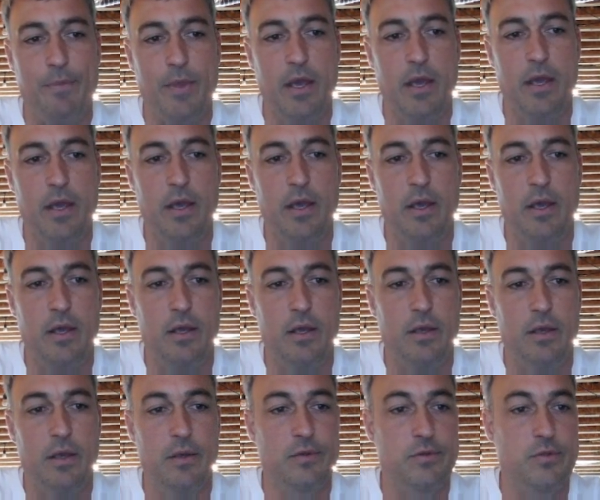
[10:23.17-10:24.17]
So
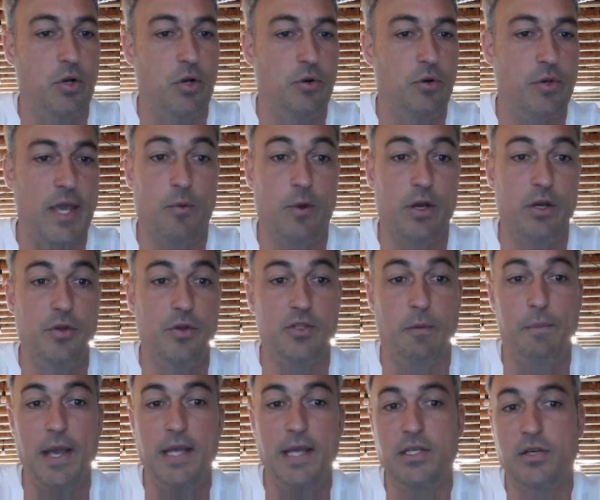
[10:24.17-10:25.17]
yeah, we're going to do that. So
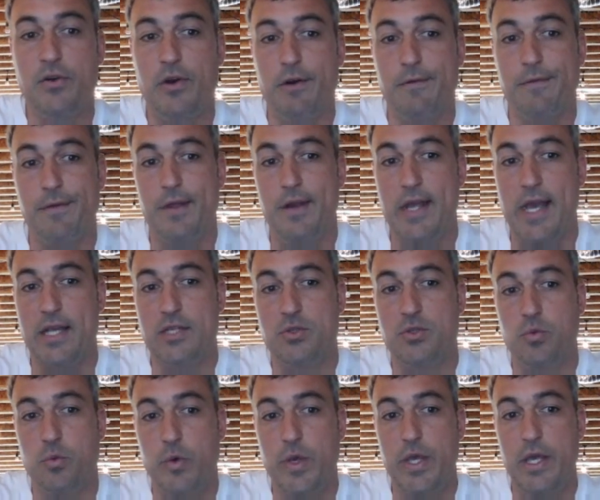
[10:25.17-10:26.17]
basically, over the next
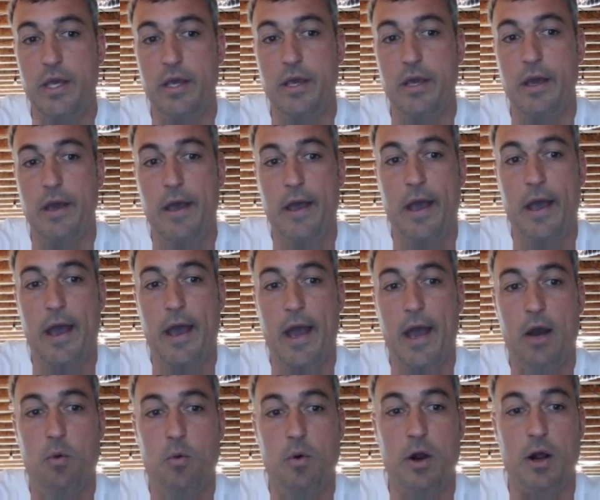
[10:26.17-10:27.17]
week, what our
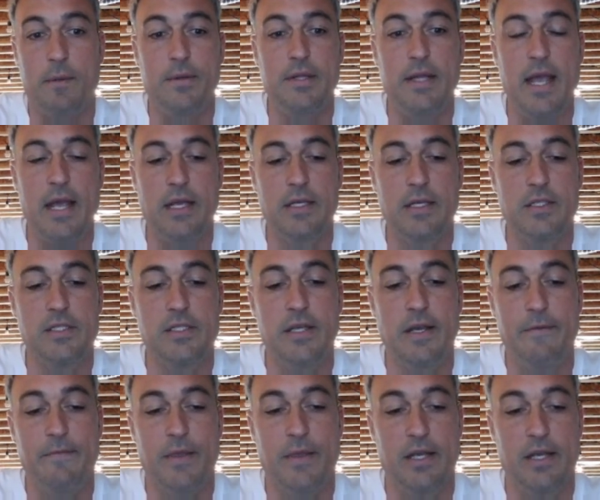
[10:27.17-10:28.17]
plan is
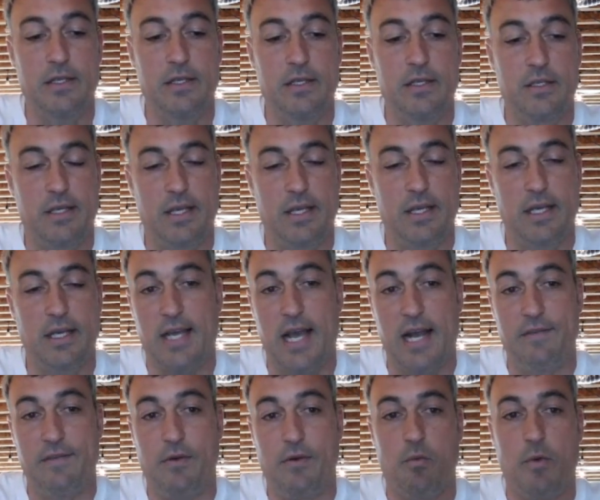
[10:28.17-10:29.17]
kind of a
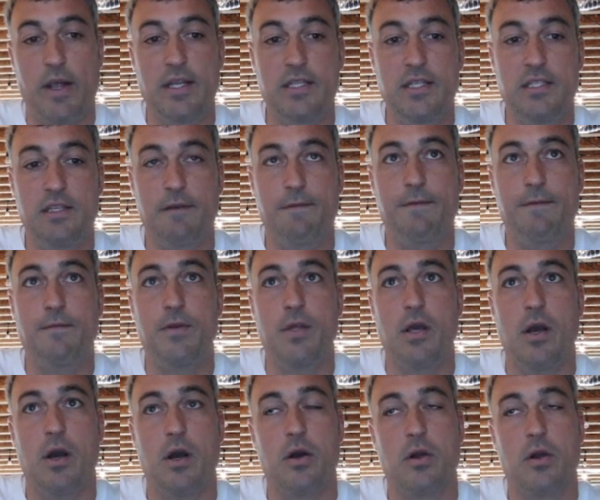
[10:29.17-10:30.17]
race to 50
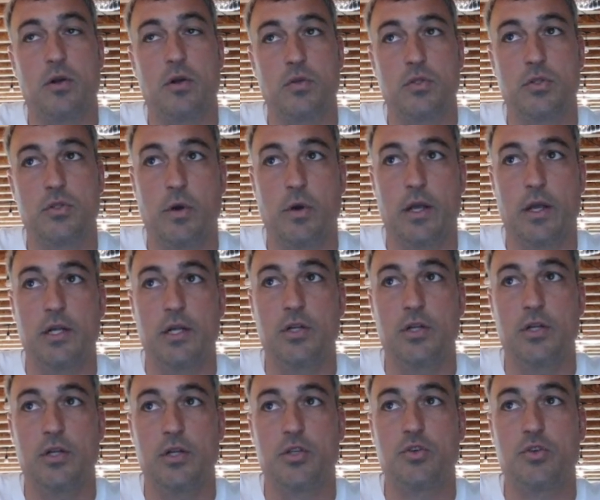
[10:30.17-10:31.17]
articles. So we're going to try to
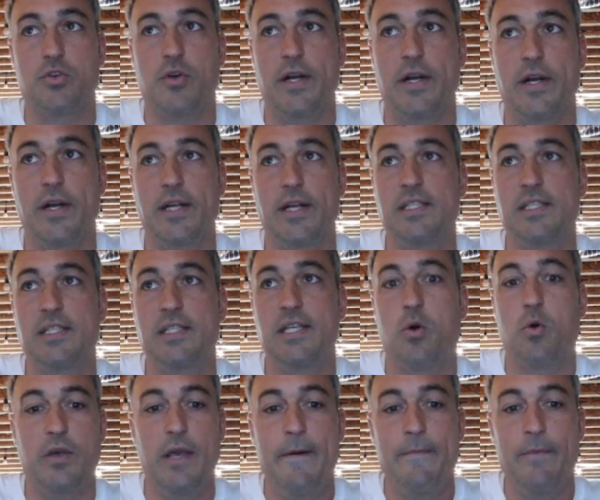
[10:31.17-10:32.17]
see how quickly
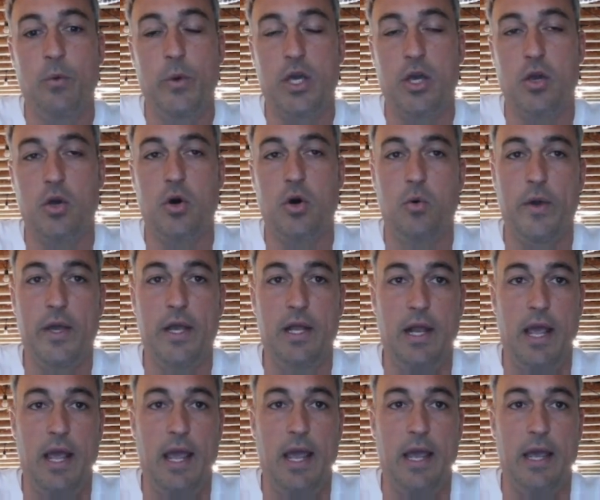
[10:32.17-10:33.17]
we can go in
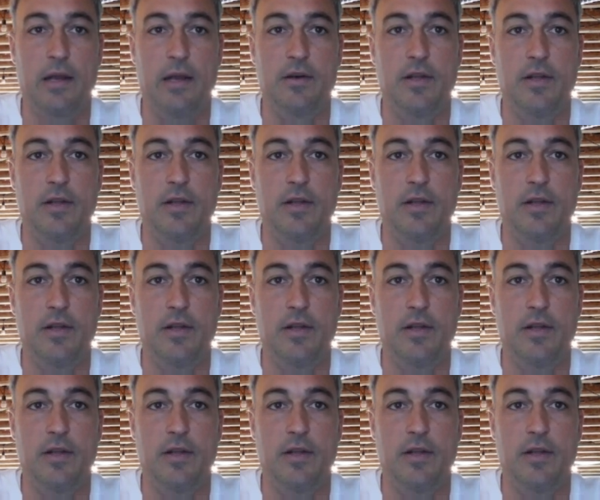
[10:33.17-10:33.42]
and